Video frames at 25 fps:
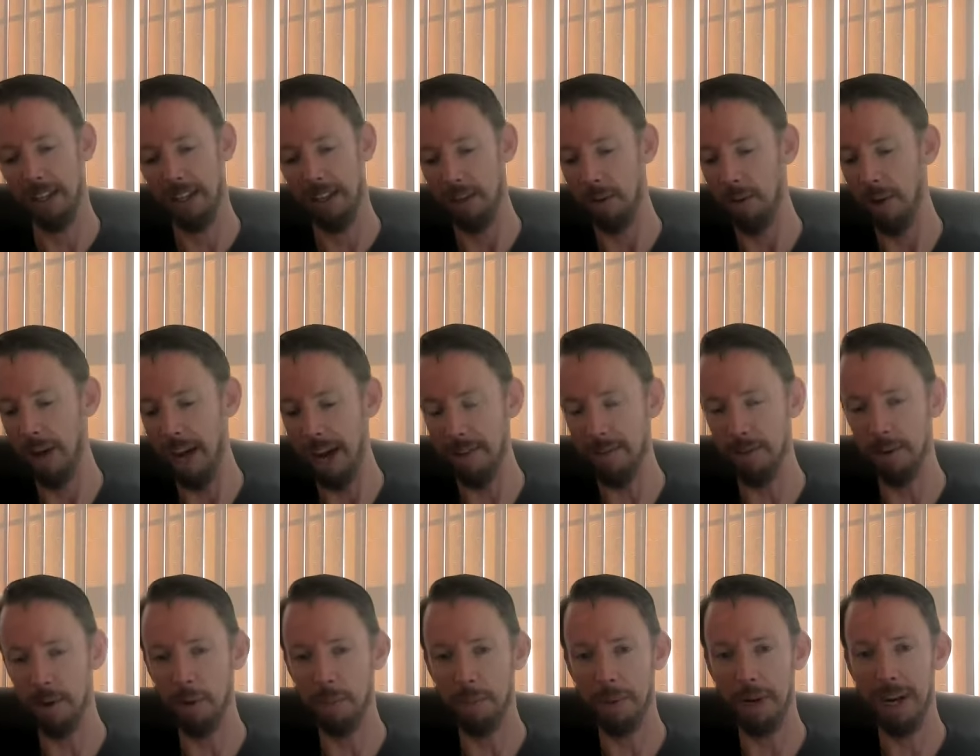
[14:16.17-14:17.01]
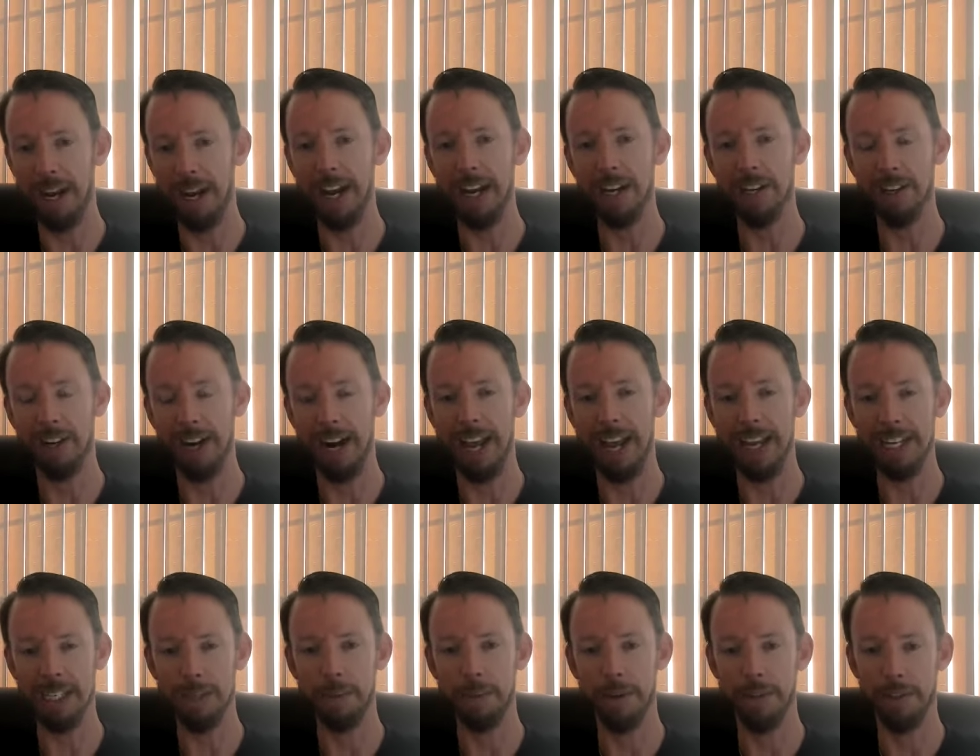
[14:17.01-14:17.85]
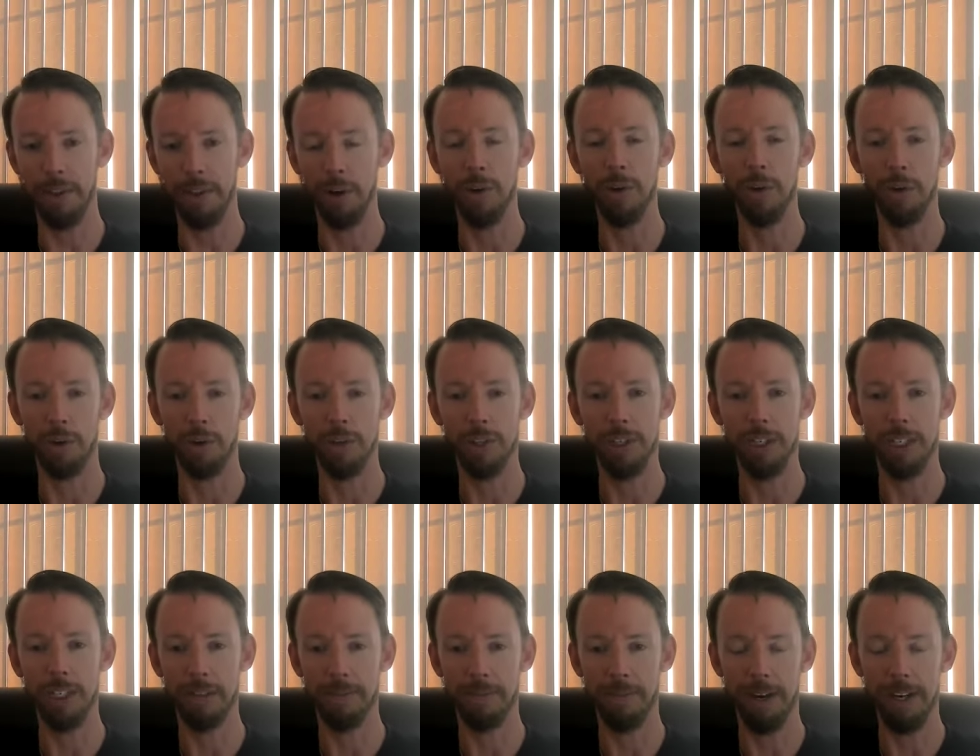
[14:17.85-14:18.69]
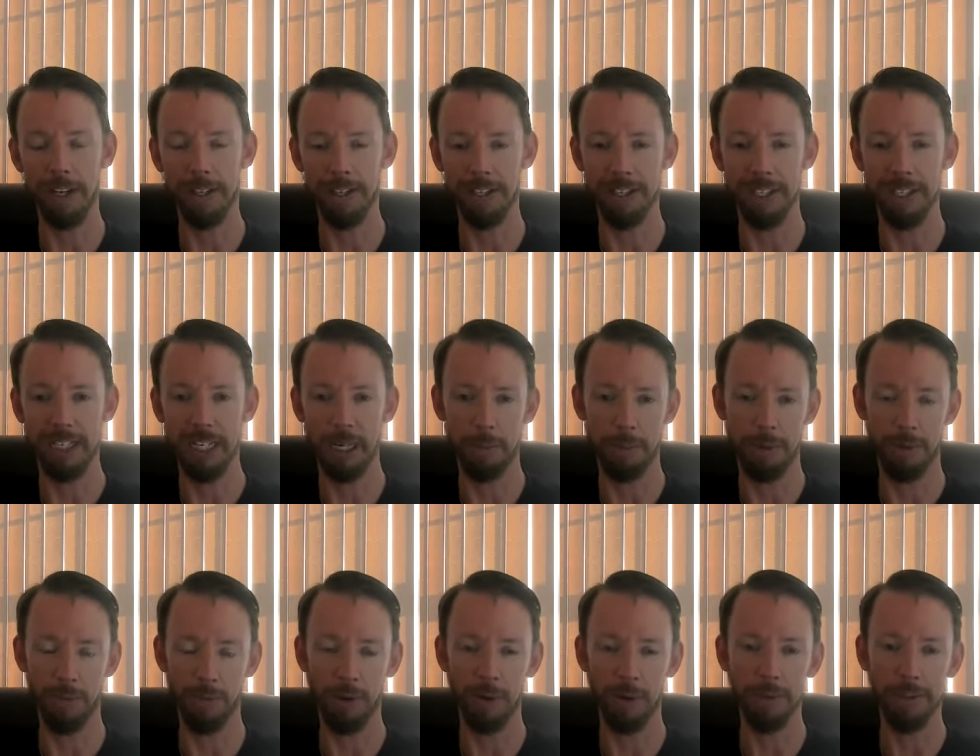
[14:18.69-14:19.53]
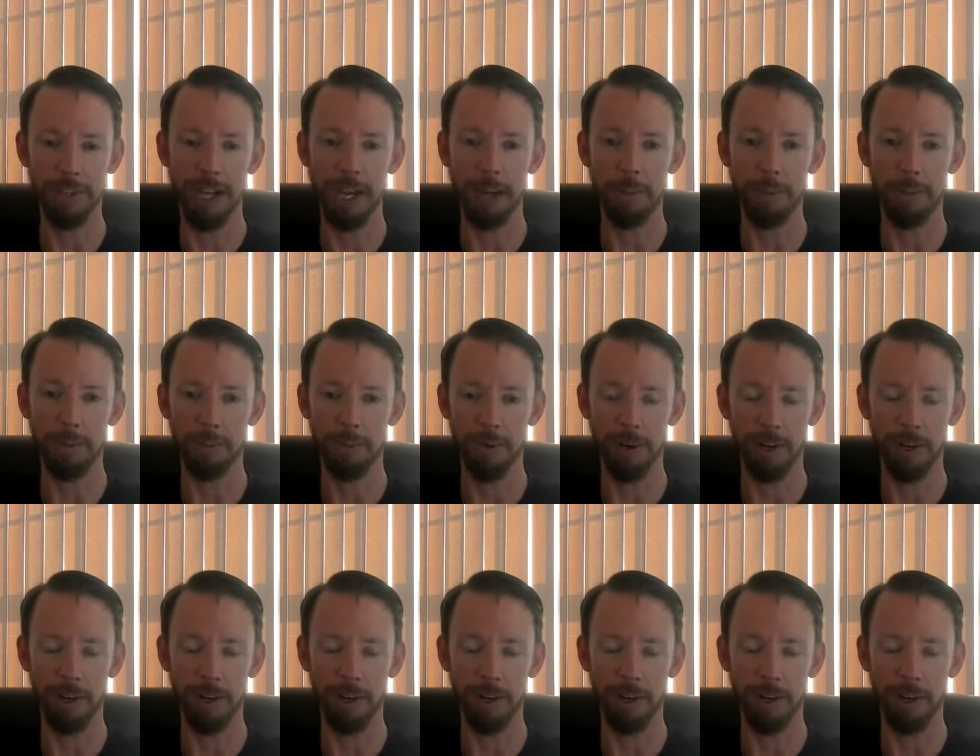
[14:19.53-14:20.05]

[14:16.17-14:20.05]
you have your open AI and you're going to ask about the news because eventually it's going to be real time or yeah.